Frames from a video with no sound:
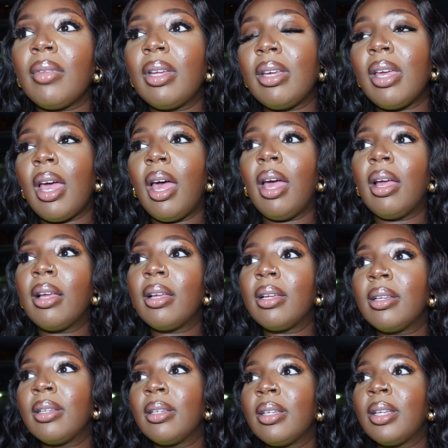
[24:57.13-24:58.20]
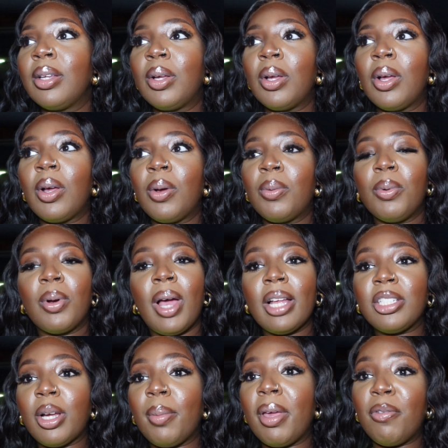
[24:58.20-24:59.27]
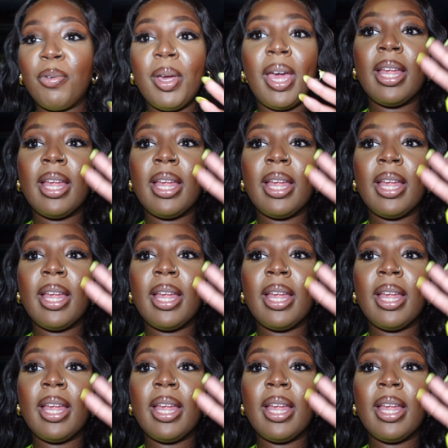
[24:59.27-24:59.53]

yeah, we'll catch up. If we